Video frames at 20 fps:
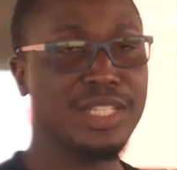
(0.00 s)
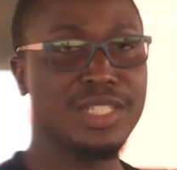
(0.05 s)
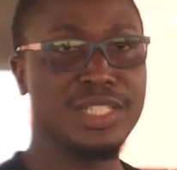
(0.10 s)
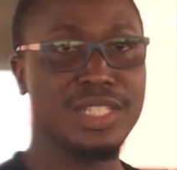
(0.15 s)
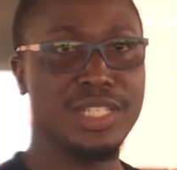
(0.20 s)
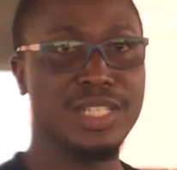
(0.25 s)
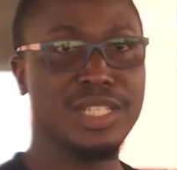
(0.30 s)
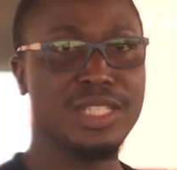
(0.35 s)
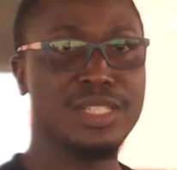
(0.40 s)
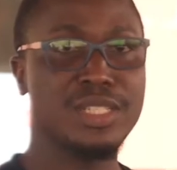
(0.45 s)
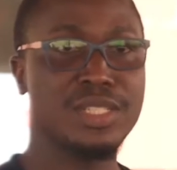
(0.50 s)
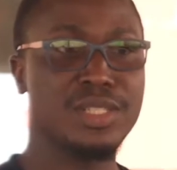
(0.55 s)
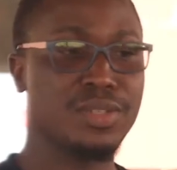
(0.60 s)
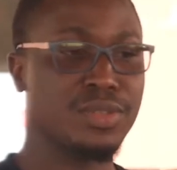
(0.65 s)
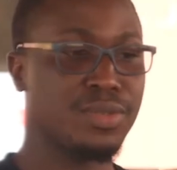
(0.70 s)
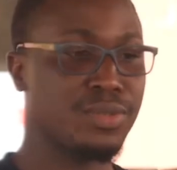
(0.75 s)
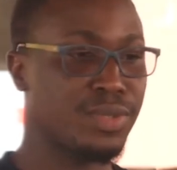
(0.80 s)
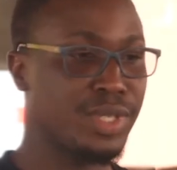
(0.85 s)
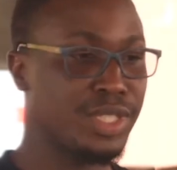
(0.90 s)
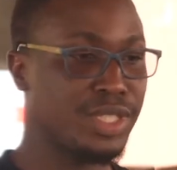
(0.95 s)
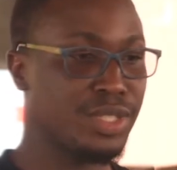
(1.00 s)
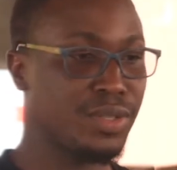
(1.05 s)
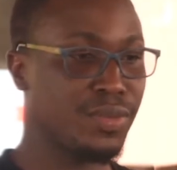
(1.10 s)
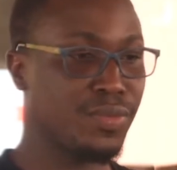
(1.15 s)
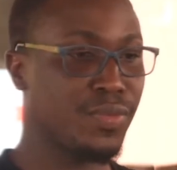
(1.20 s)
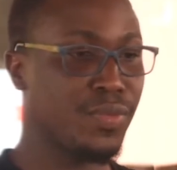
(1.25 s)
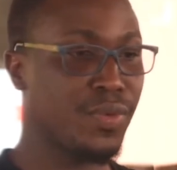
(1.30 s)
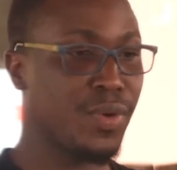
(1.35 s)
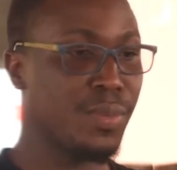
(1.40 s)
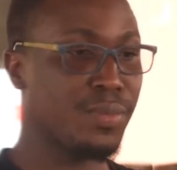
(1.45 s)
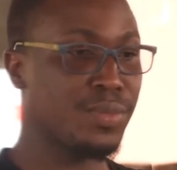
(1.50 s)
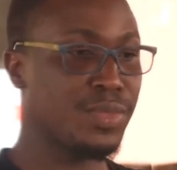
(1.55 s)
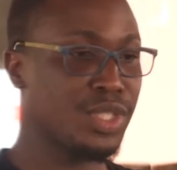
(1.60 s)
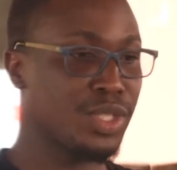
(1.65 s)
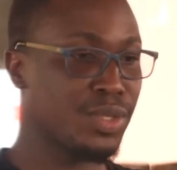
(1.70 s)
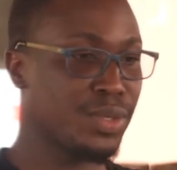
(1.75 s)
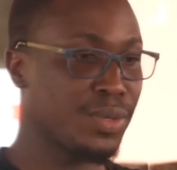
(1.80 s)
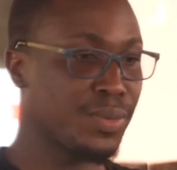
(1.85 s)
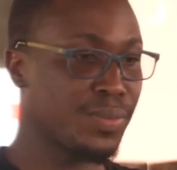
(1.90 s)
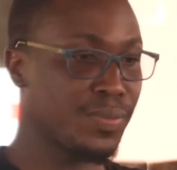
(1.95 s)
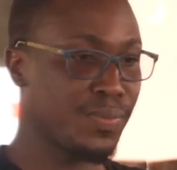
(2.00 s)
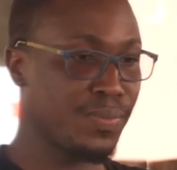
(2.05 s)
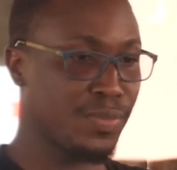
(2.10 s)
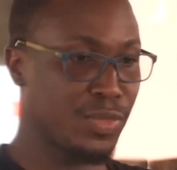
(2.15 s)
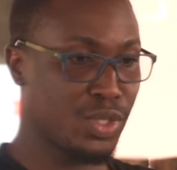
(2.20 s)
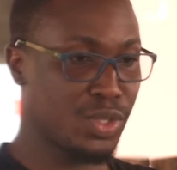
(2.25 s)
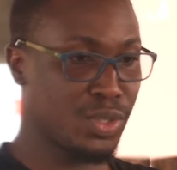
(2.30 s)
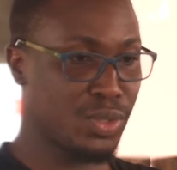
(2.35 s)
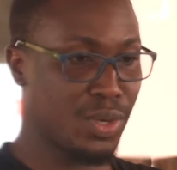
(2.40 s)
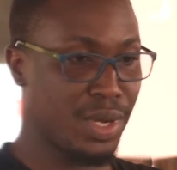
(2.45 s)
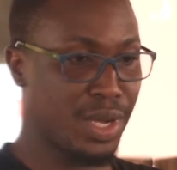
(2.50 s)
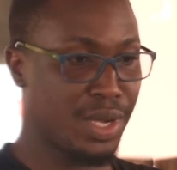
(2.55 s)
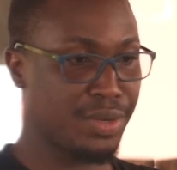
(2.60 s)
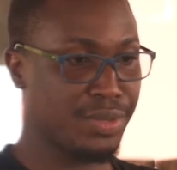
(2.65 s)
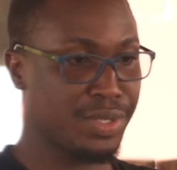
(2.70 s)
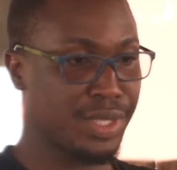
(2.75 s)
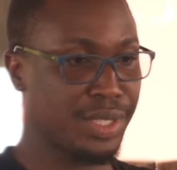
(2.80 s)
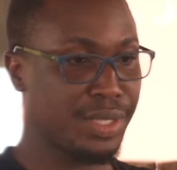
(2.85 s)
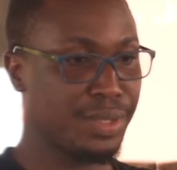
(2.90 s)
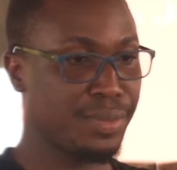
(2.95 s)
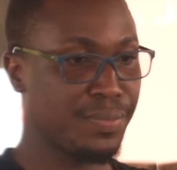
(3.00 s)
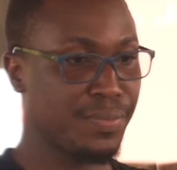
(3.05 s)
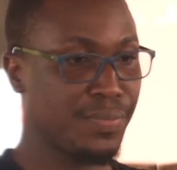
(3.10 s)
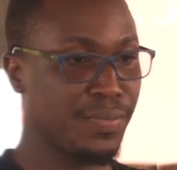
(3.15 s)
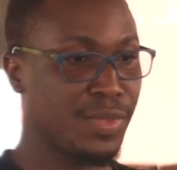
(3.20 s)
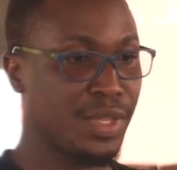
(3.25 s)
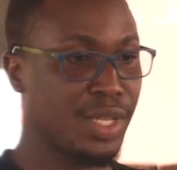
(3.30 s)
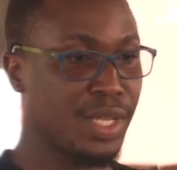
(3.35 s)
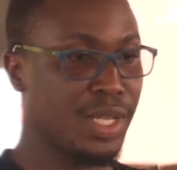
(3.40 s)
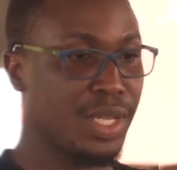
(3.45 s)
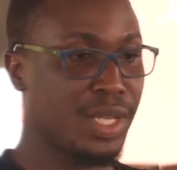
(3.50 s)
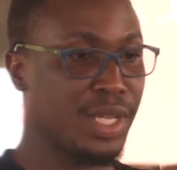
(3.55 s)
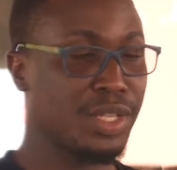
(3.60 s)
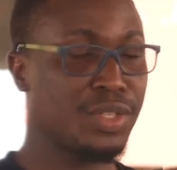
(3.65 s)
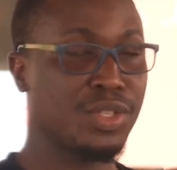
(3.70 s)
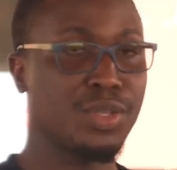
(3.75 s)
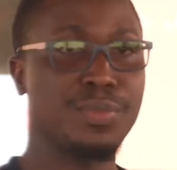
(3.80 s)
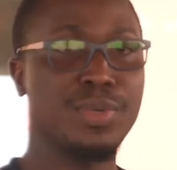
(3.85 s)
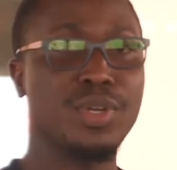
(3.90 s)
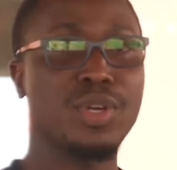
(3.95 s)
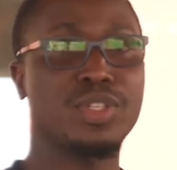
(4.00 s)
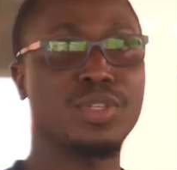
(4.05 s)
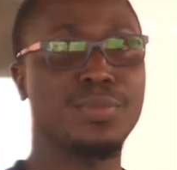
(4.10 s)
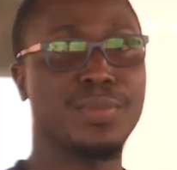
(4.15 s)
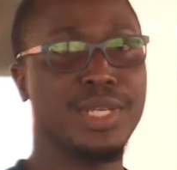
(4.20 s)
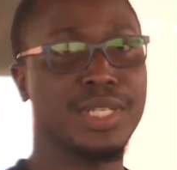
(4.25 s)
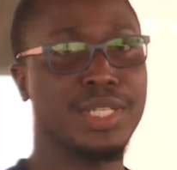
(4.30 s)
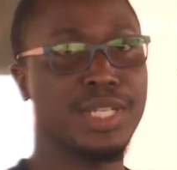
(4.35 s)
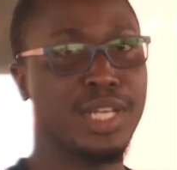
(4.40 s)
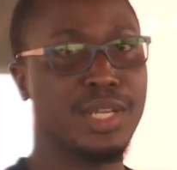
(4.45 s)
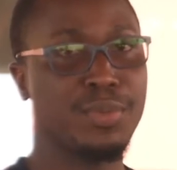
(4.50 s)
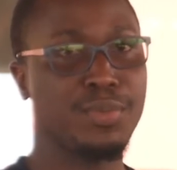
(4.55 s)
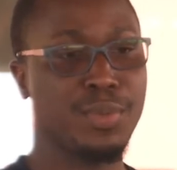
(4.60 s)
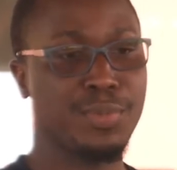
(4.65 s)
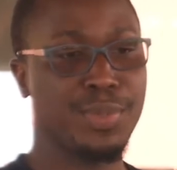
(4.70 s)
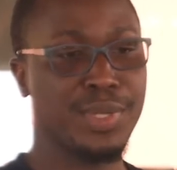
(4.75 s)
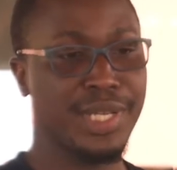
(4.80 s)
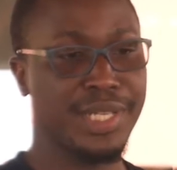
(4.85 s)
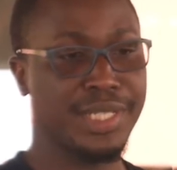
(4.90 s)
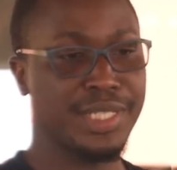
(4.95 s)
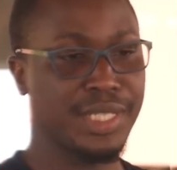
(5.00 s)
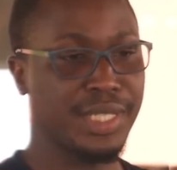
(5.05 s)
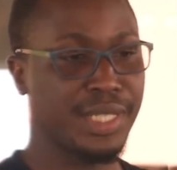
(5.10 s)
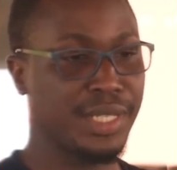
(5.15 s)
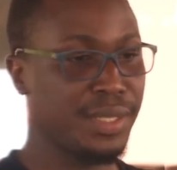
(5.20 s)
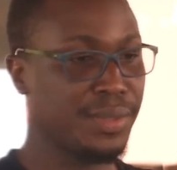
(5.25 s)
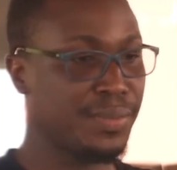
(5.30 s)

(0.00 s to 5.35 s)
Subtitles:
digit ranging from 0 to 100. It will be automatically populated.